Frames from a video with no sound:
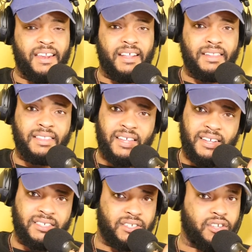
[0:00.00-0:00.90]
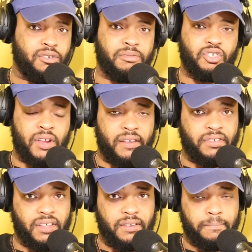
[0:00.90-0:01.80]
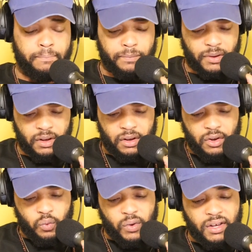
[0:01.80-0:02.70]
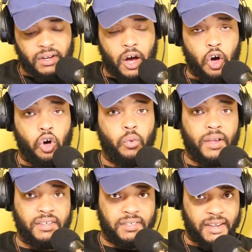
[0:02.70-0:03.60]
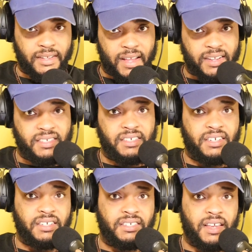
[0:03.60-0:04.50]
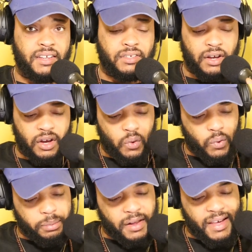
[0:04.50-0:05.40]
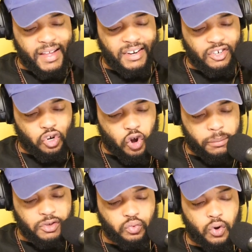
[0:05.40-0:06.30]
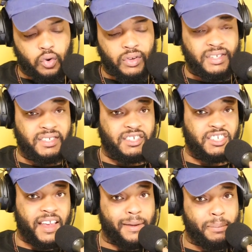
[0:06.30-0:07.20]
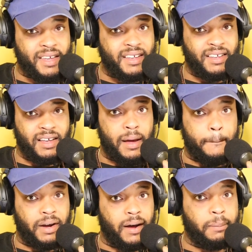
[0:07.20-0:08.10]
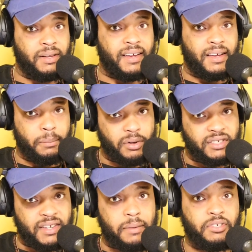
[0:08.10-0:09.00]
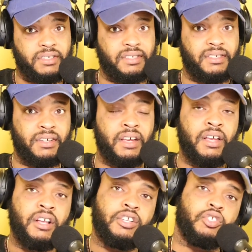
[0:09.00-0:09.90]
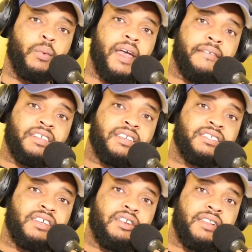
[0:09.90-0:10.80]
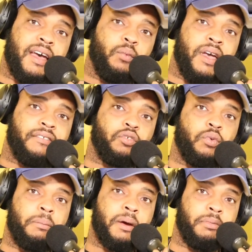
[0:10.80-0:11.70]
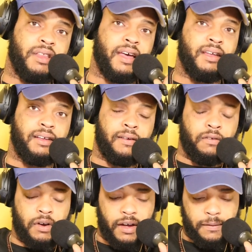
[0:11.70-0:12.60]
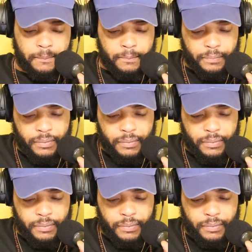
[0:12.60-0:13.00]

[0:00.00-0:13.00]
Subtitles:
and it leads to human trafficking. We can always, like this just says, we play an enormous role in shaping public perceptions. So we have to consider that. We have to remember that, right?